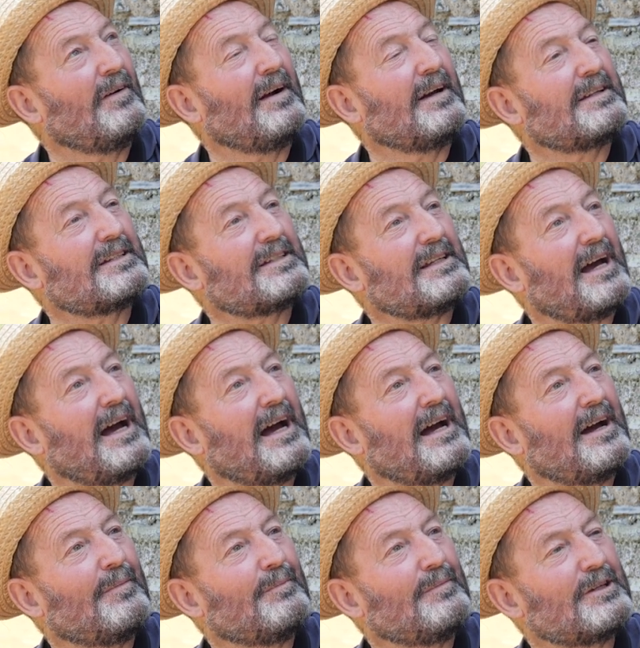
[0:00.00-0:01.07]
right,
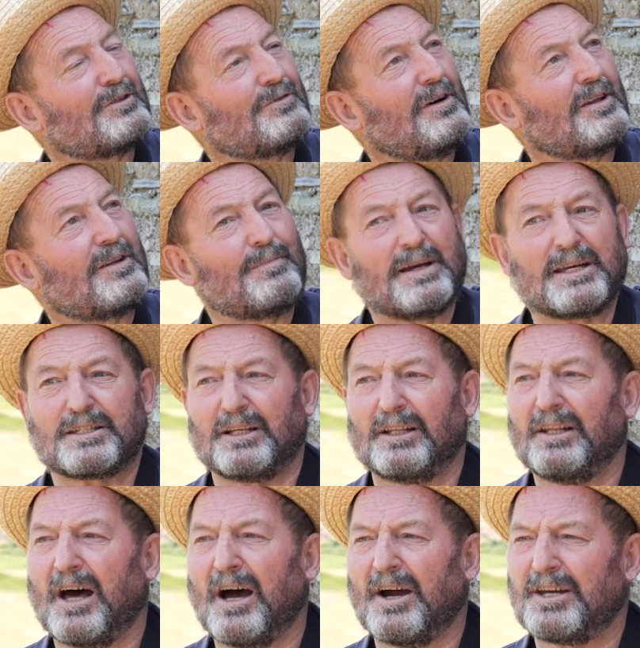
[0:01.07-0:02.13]
um, this rather makes a
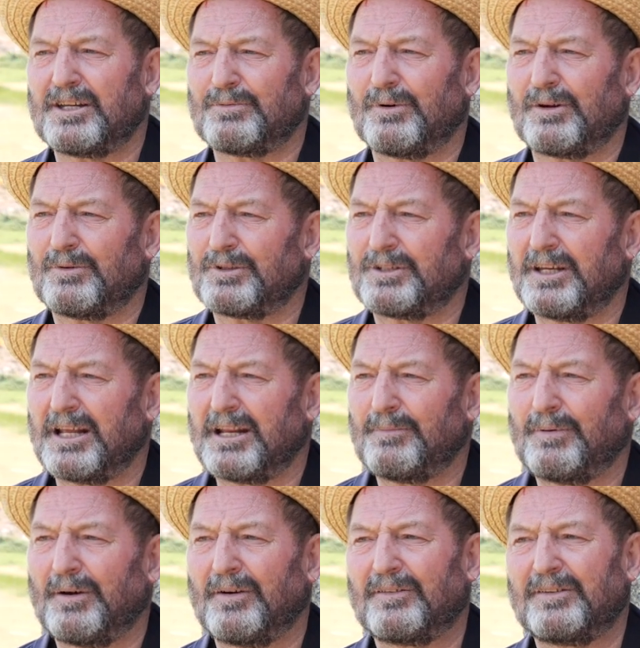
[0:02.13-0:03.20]
lie to what I was saying
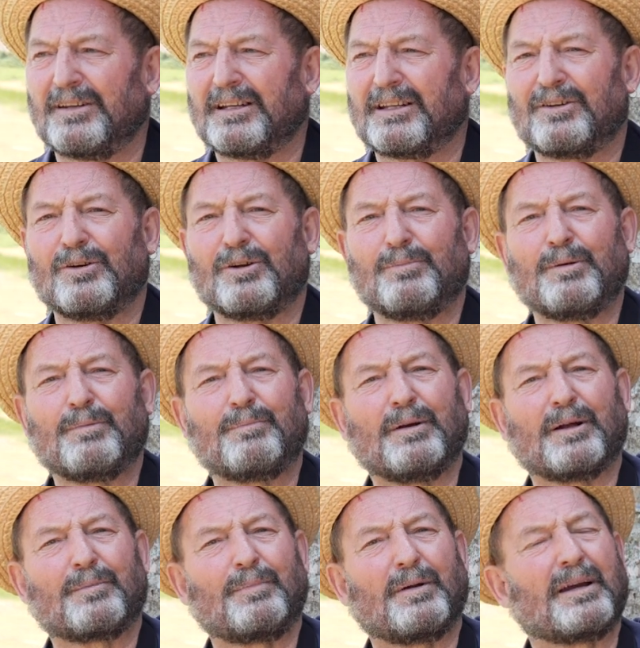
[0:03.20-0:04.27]
about it could have been
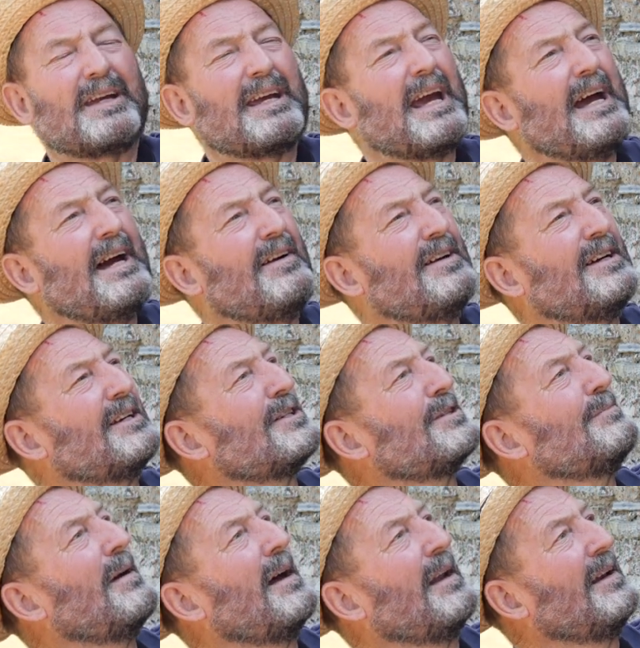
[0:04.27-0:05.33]
built by Carey and
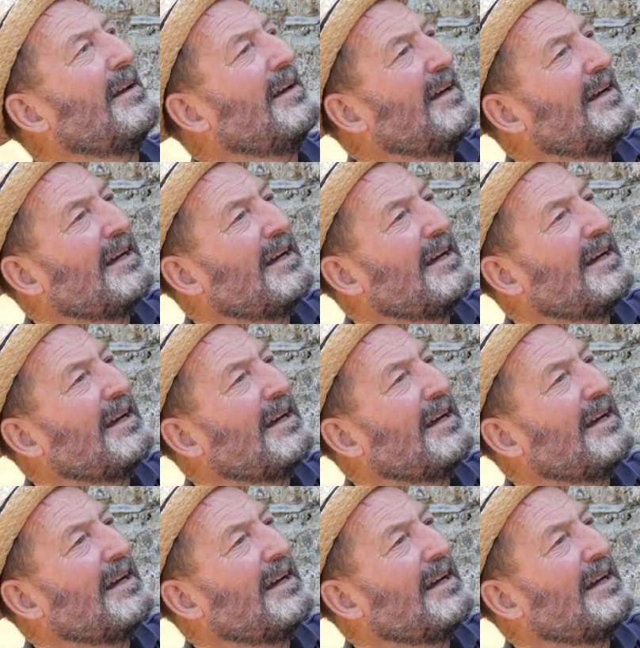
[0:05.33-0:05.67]
his men.